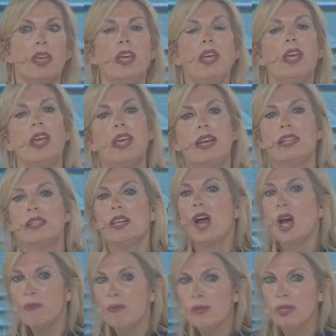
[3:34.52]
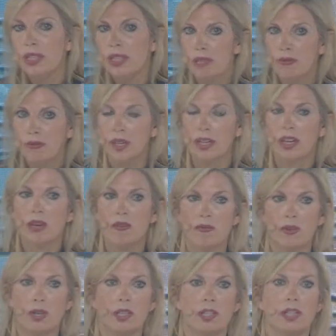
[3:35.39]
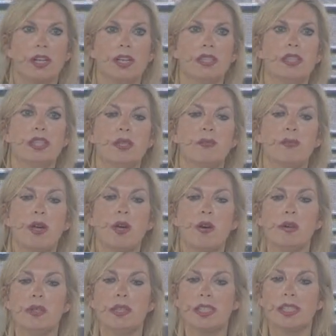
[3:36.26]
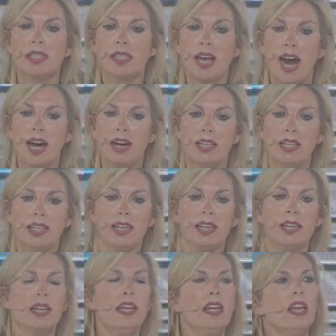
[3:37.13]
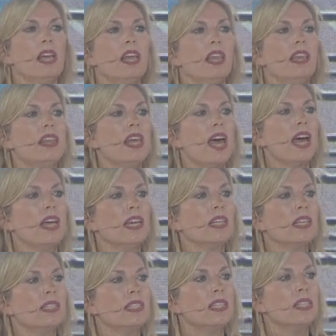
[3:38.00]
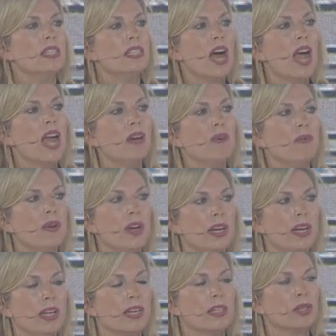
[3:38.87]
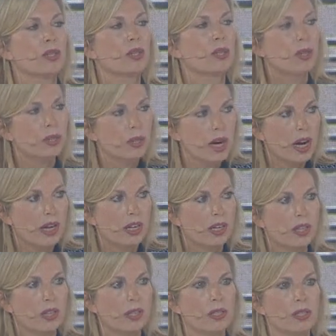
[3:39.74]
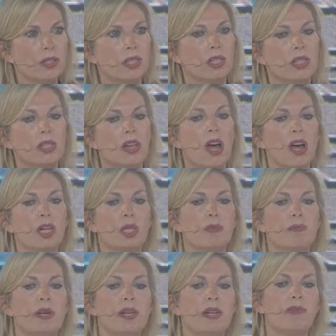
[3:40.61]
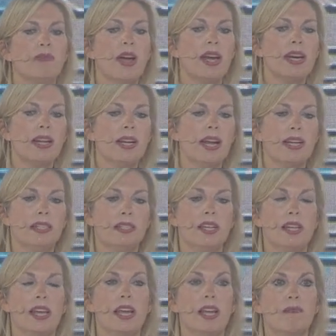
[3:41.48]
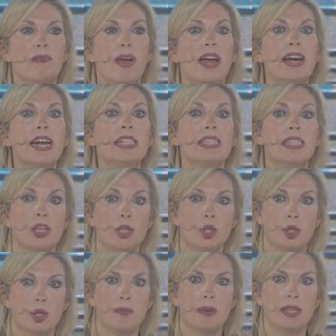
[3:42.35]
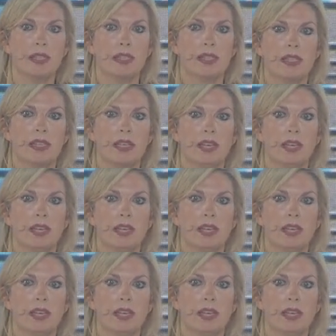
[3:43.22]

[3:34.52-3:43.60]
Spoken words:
It is our belief at Convergence, and we hold this tightly, that design funding is critical to launch blended finance instruments,